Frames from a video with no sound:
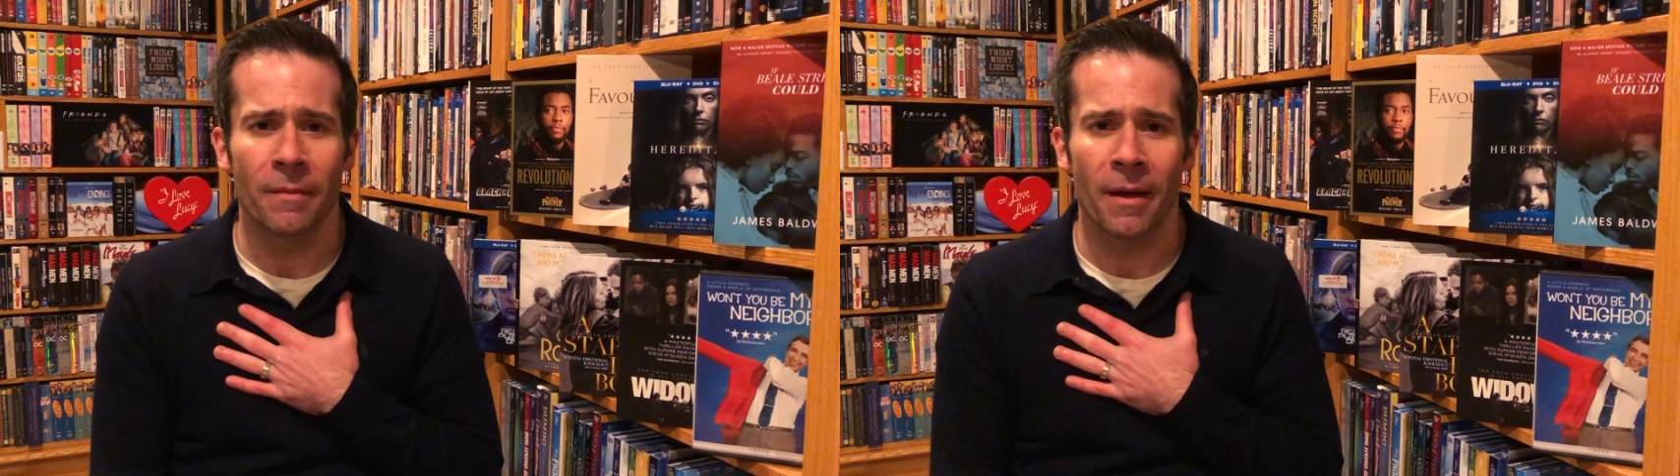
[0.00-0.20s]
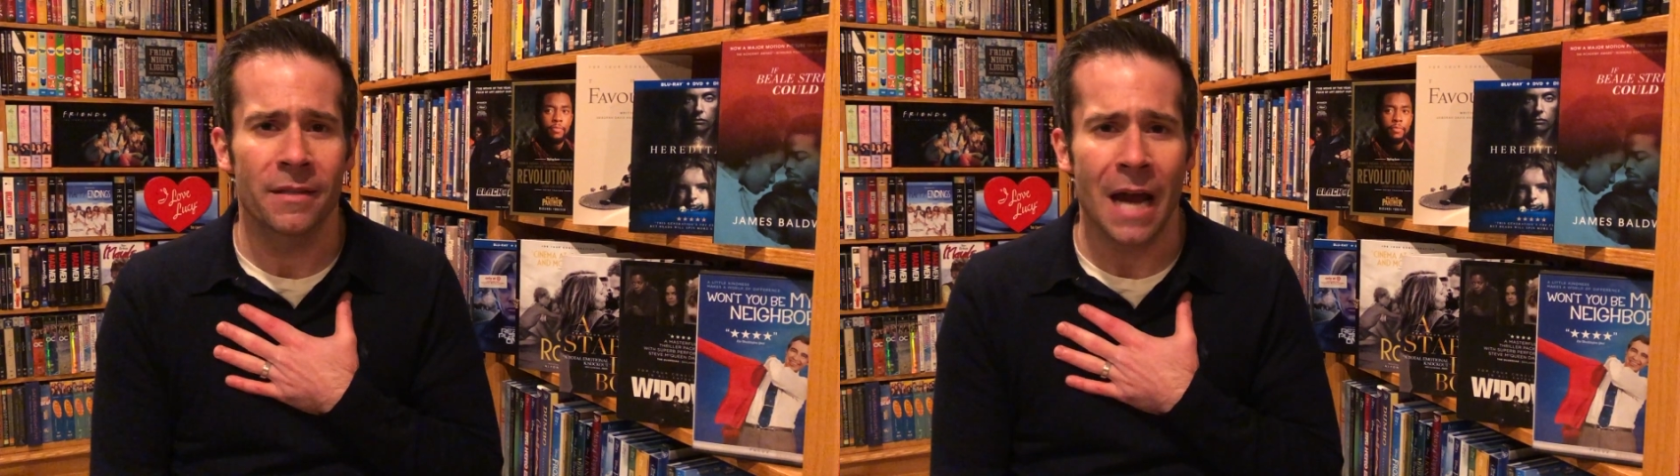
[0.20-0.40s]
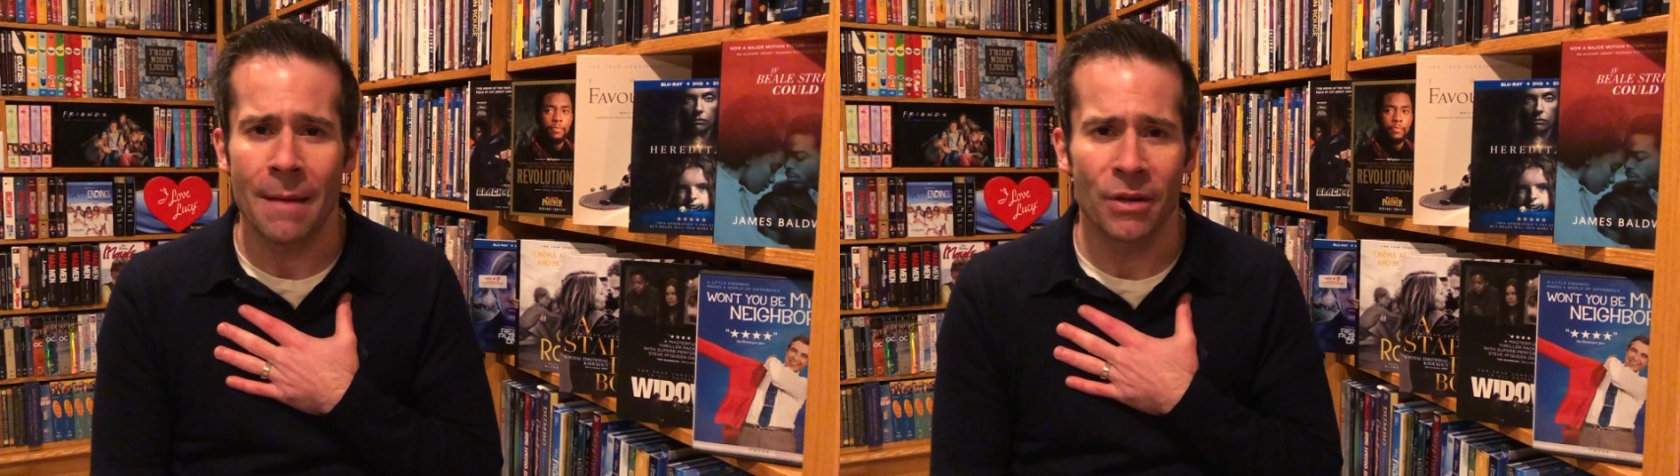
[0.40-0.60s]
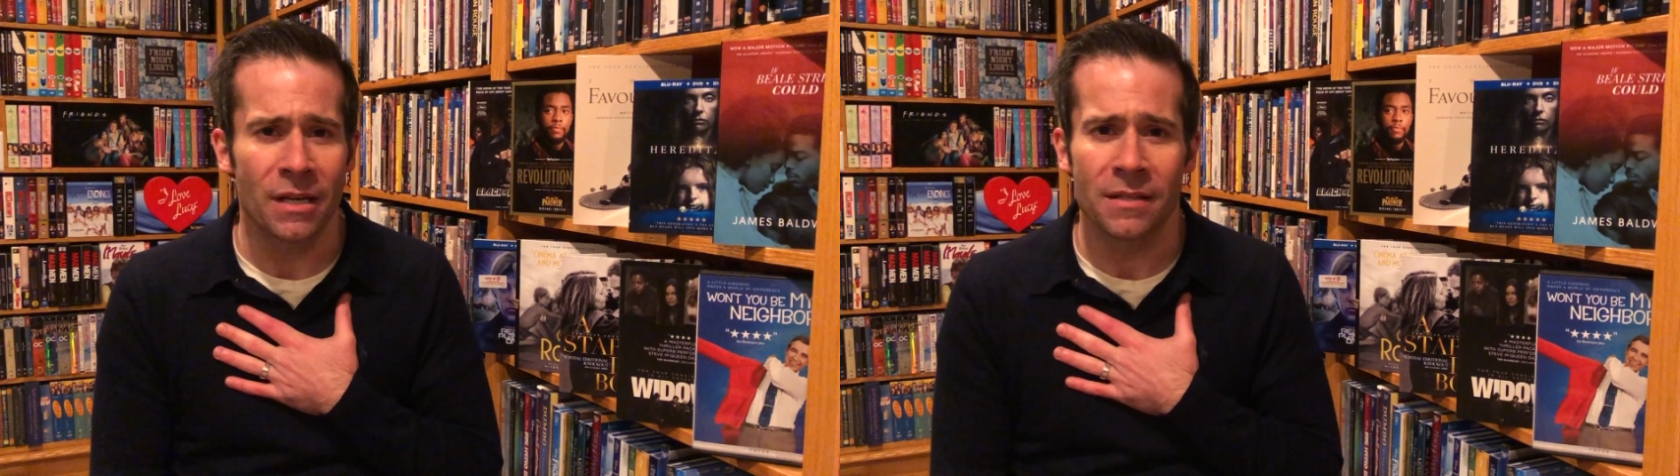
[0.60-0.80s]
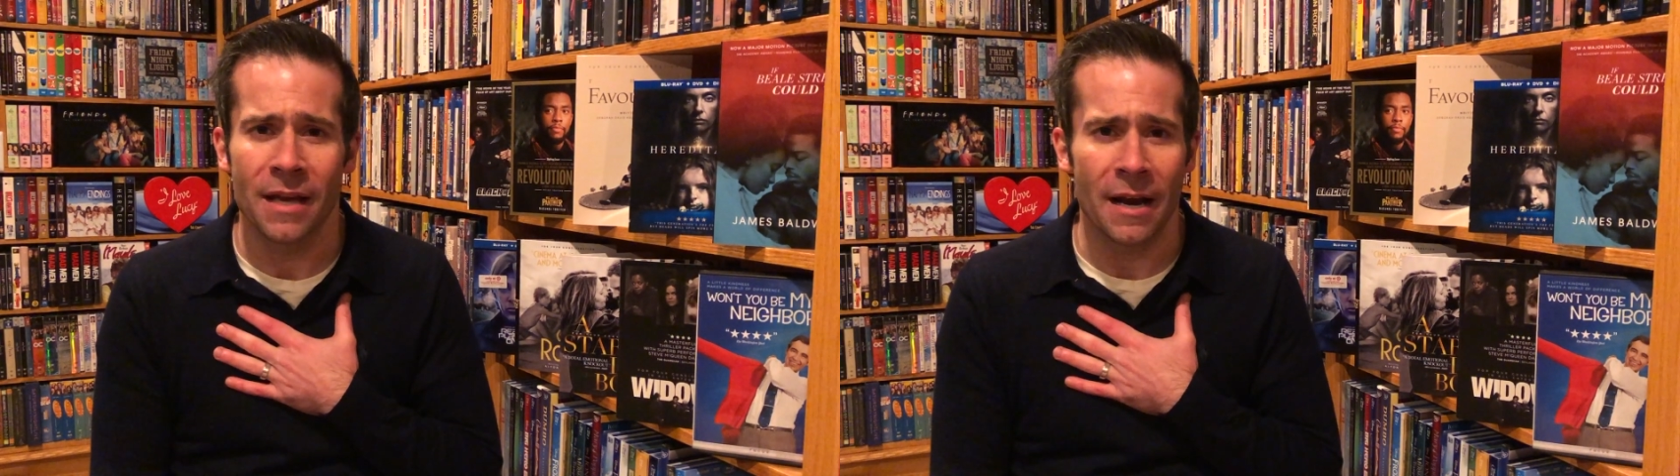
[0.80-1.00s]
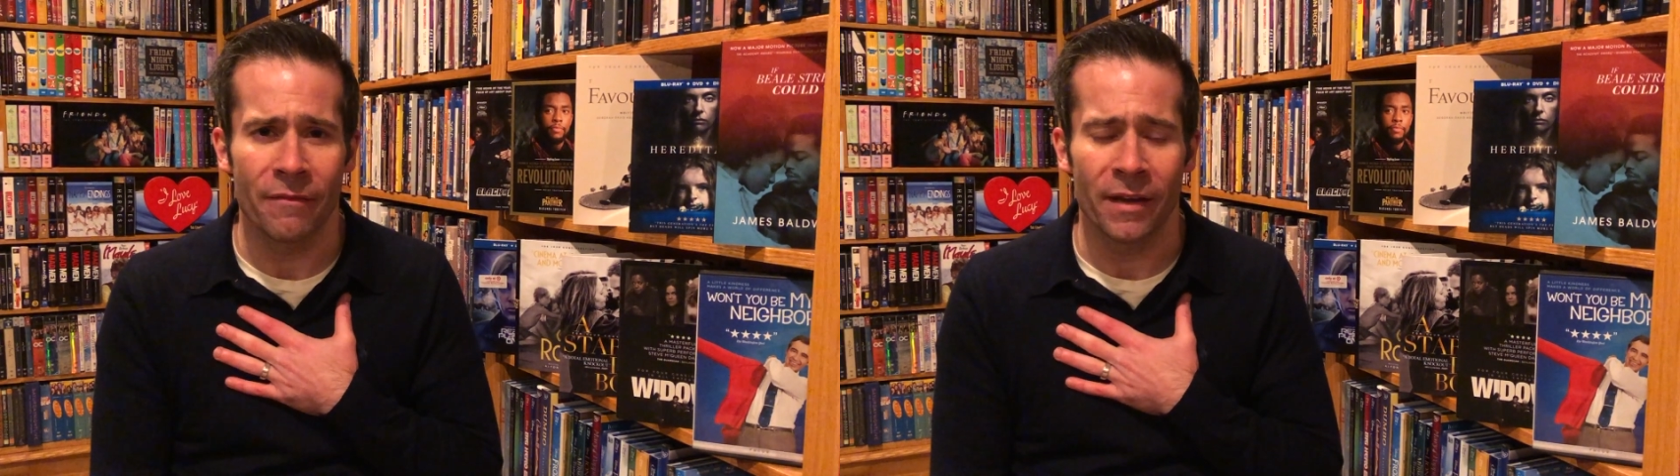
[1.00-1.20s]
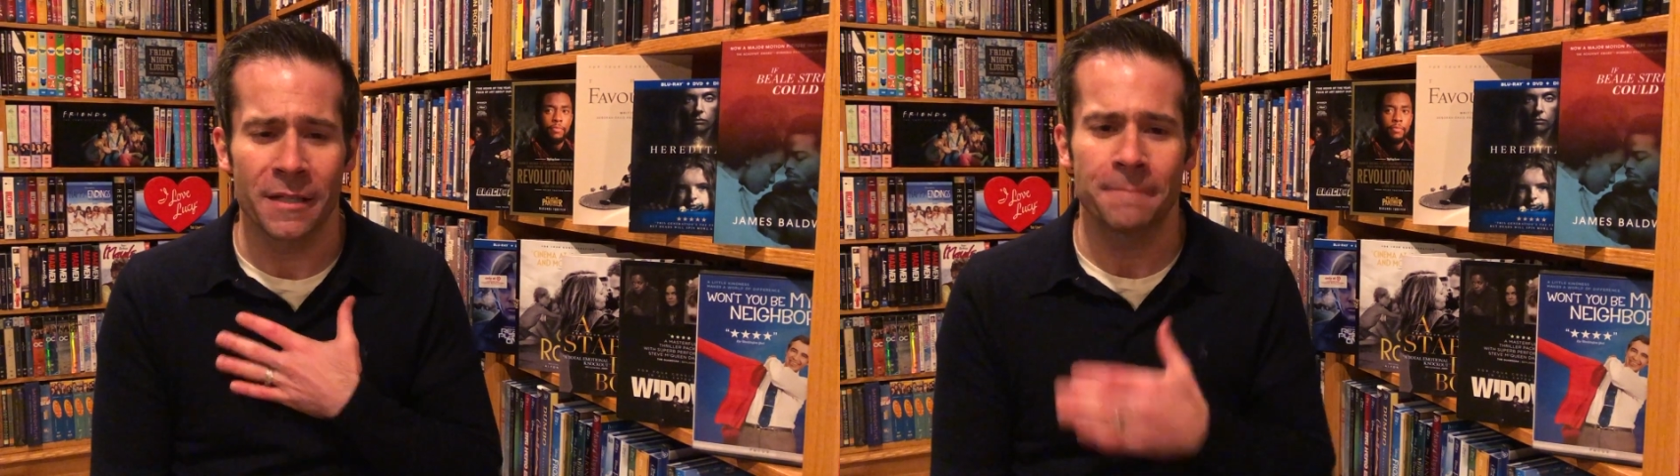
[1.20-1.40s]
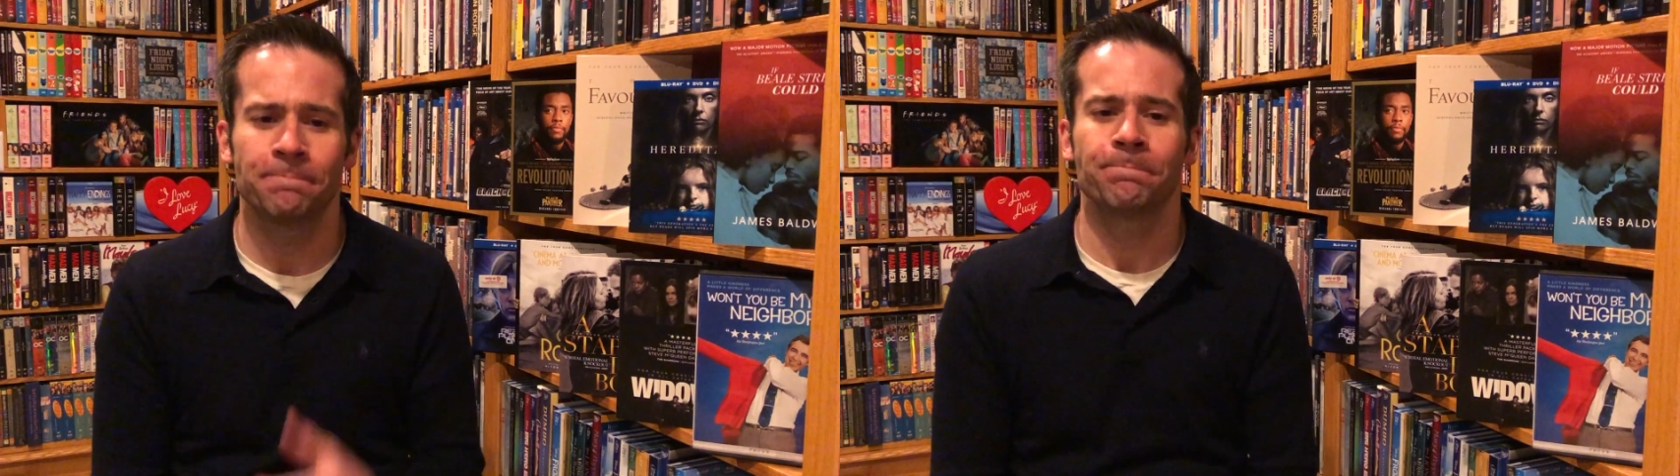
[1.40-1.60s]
by the time you get to the end of it.